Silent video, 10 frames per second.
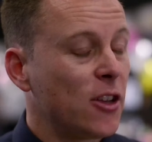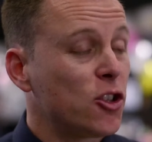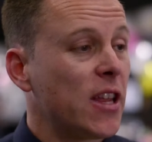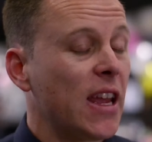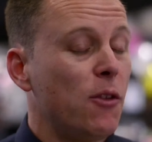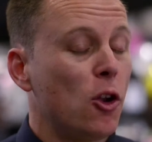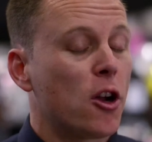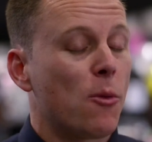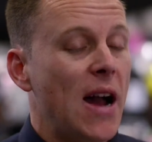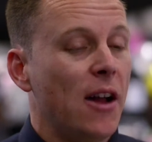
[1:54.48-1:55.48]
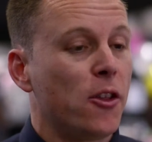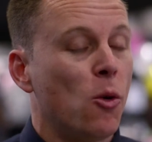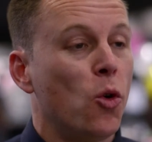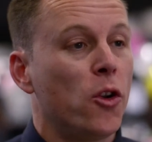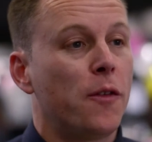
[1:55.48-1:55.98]
just think if you look around and the
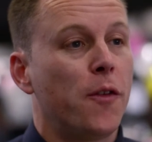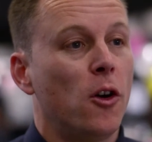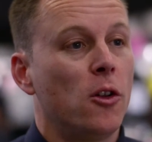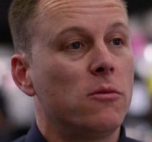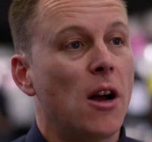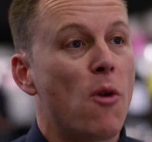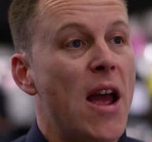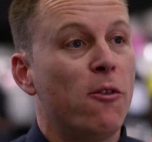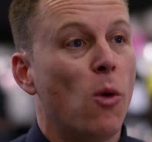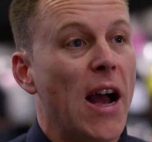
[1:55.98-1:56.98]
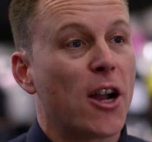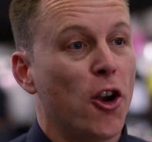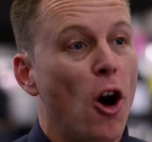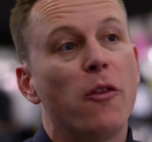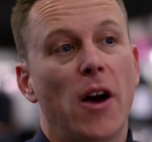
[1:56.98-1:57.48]
wonderful array of work
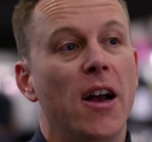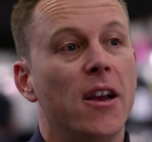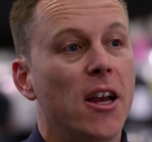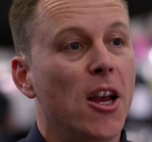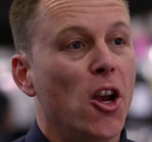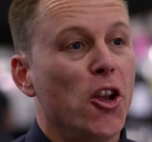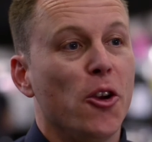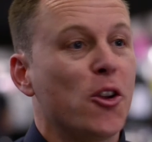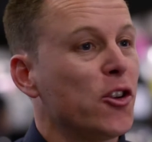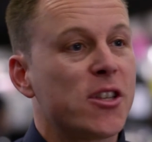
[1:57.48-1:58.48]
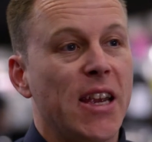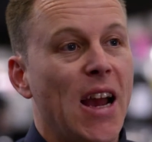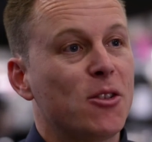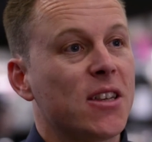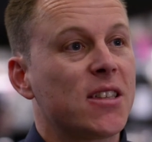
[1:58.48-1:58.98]
on offer, you can just see
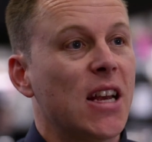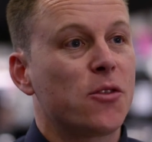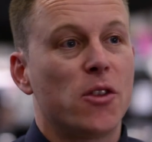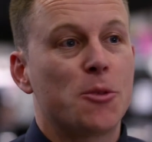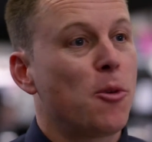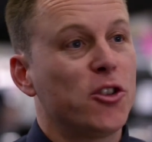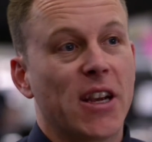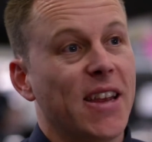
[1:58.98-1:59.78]
how successful this project